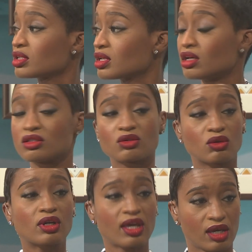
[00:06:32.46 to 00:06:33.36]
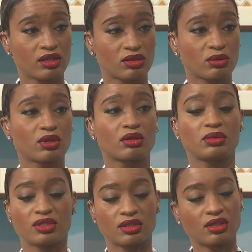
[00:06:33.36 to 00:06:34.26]
using cards or cash, we're going to
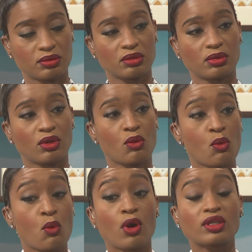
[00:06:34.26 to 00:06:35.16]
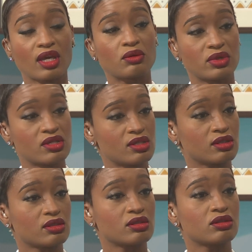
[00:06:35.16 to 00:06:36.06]
be susceptible. What can we as
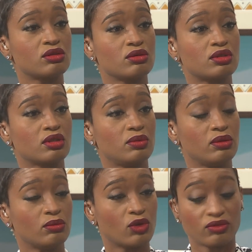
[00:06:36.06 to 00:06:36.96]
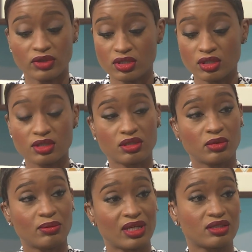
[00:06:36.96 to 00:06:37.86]
citizens yeah. do to be more vigilant, to
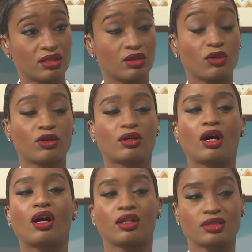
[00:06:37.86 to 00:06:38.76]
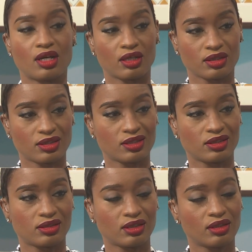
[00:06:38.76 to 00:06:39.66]
be better or harder targets,
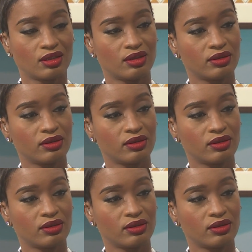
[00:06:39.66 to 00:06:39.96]
as you say?